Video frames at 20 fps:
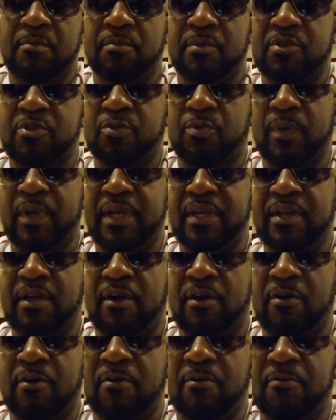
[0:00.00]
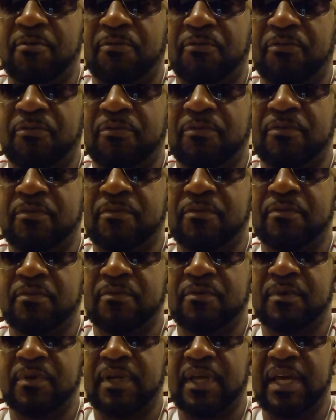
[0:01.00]
between the earth
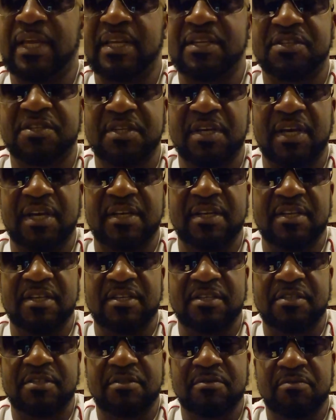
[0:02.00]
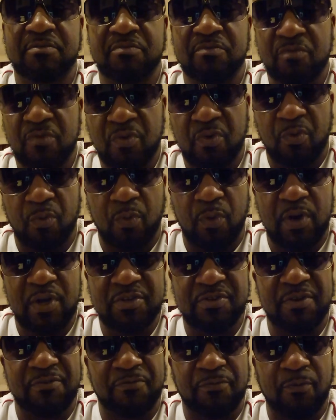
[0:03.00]
and the sun is
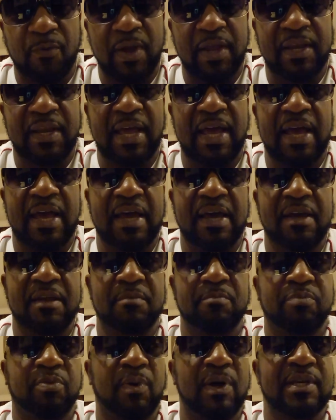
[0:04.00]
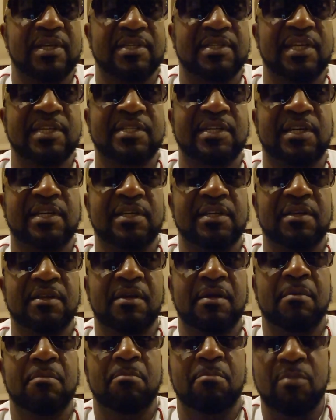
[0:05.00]
149.6
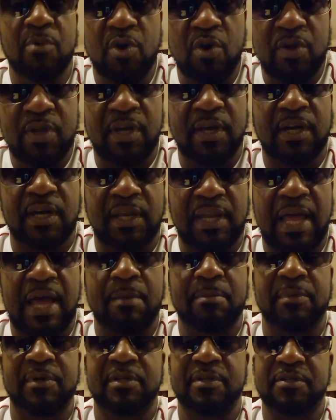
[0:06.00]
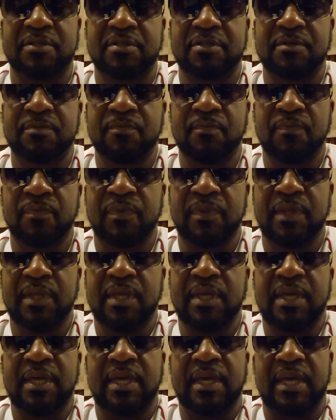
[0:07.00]
million kilometers,
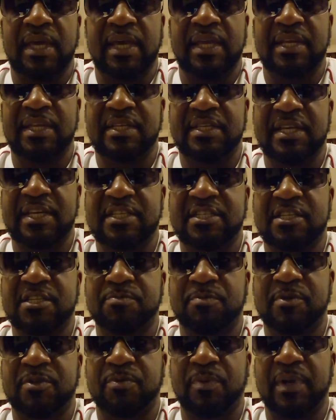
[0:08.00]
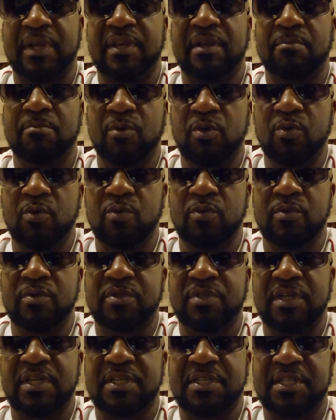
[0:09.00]
and the distance between the moon
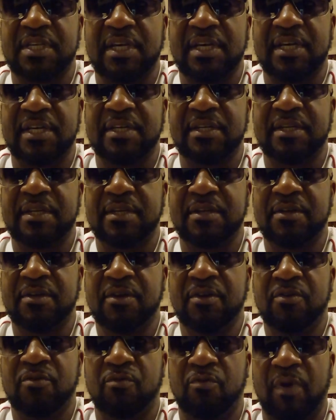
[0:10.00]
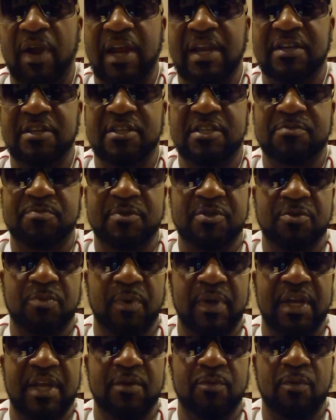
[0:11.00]
to the sun ranges
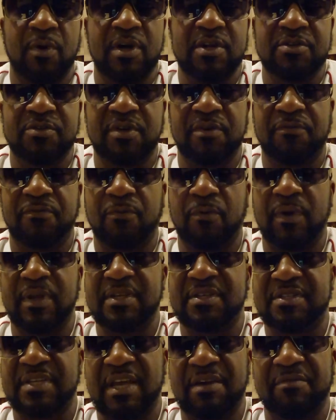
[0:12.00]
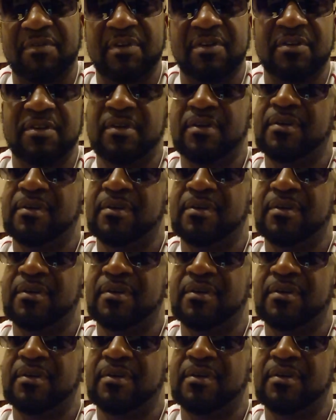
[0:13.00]
between 147